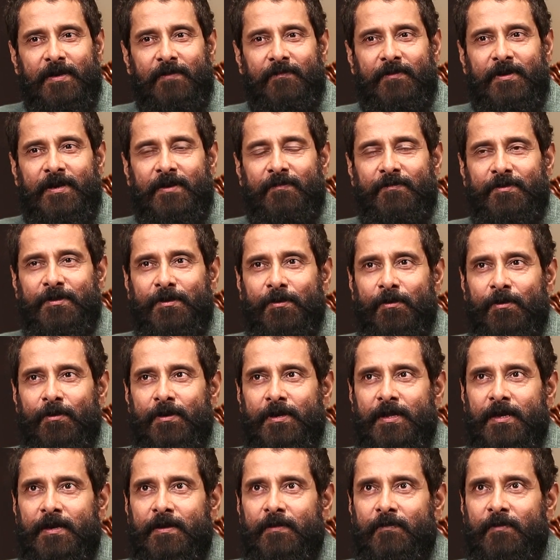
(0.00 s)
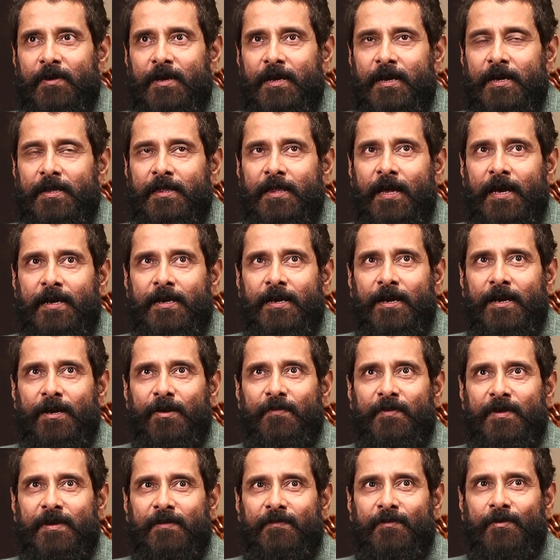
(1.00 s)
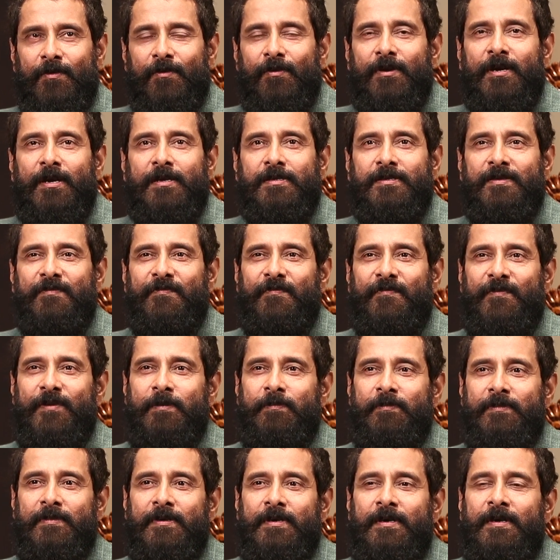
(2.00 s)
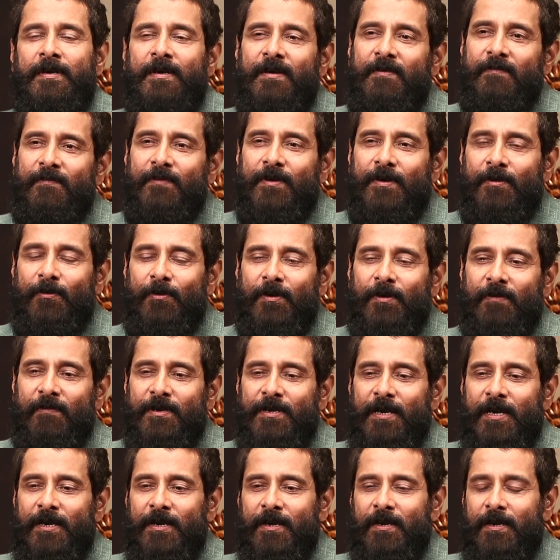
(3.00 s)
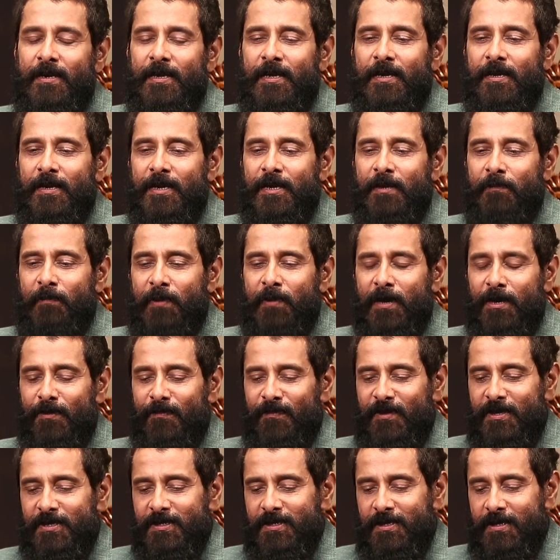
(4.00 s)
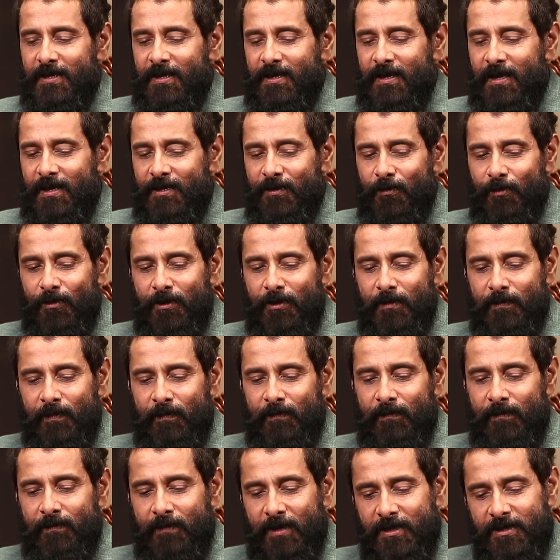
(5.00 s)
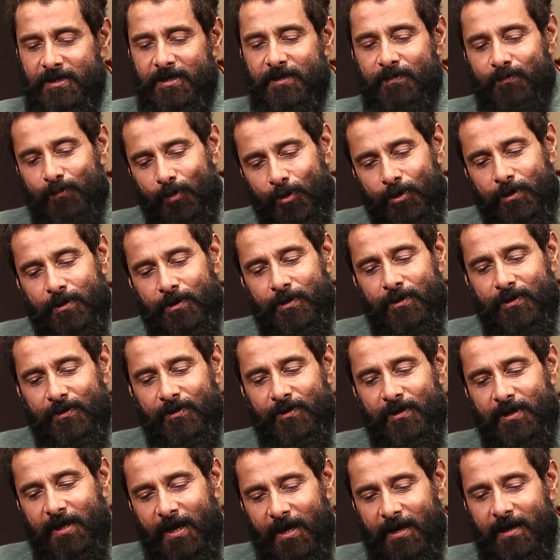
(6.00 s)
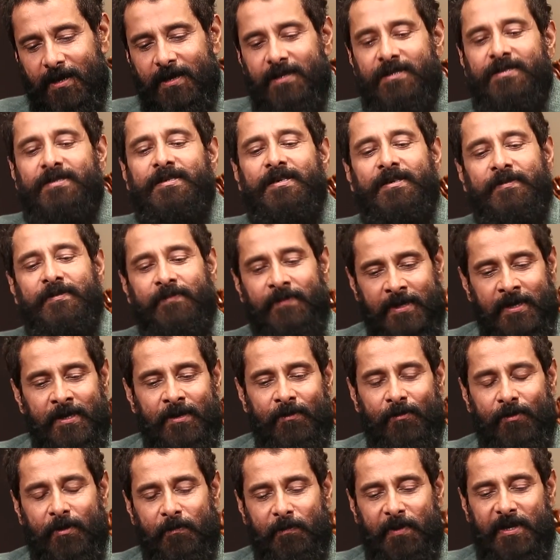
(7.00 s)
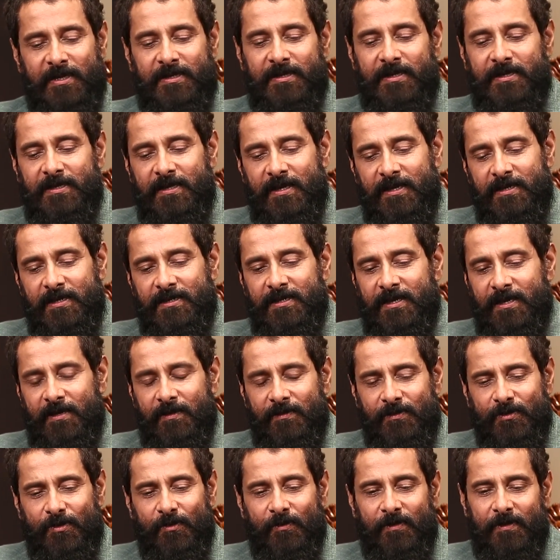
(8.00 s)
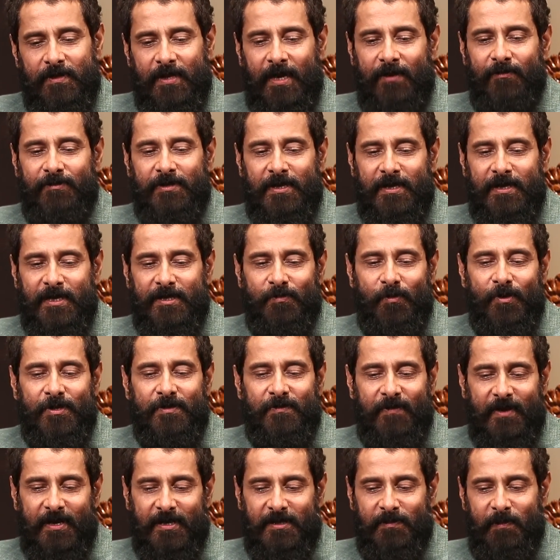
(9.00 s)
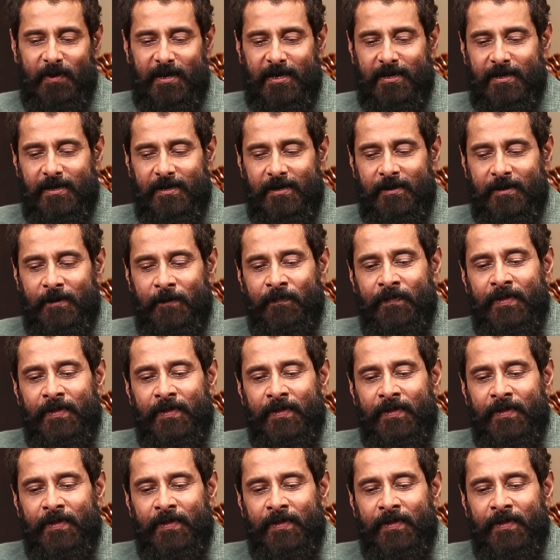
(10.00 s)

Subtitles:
We never thought that we'll get that kind of a review. Okay, it's a film. We're trying to recreate a part of history. Adi oka manchi book, dan nunchi a picture chesi. So that was the response we expected.